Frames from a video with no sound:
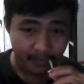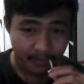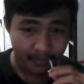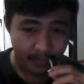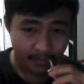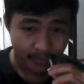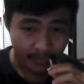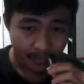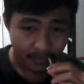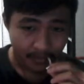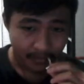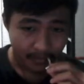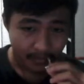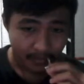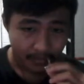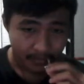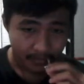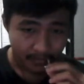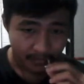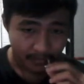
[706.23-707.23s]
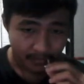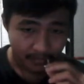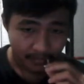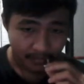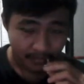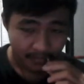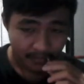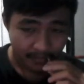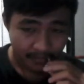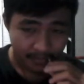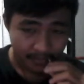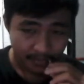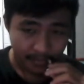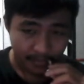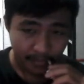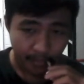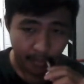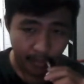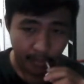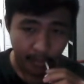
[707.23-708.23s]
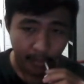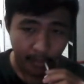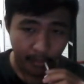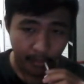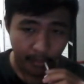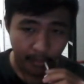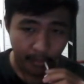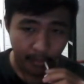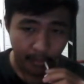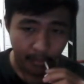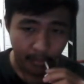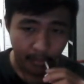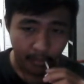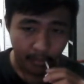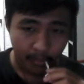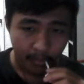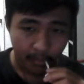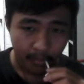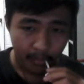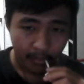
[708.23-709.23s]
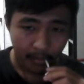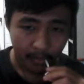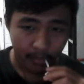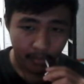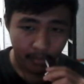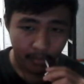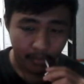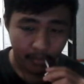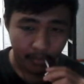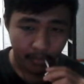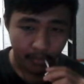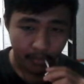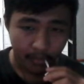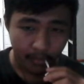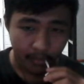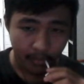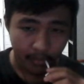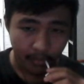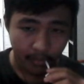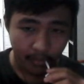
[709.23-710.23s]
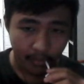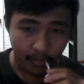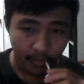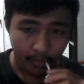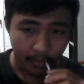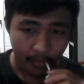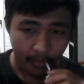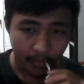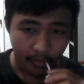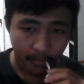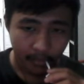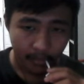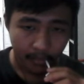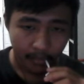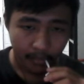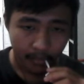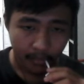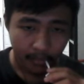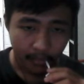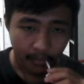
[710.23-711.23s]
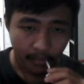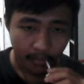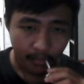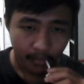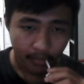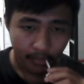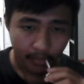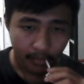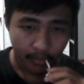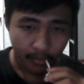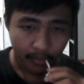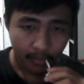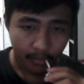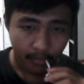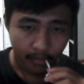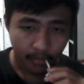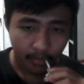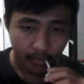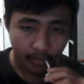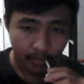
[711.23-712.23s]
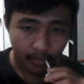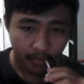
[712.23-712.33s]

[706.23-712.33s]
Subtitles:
(silence)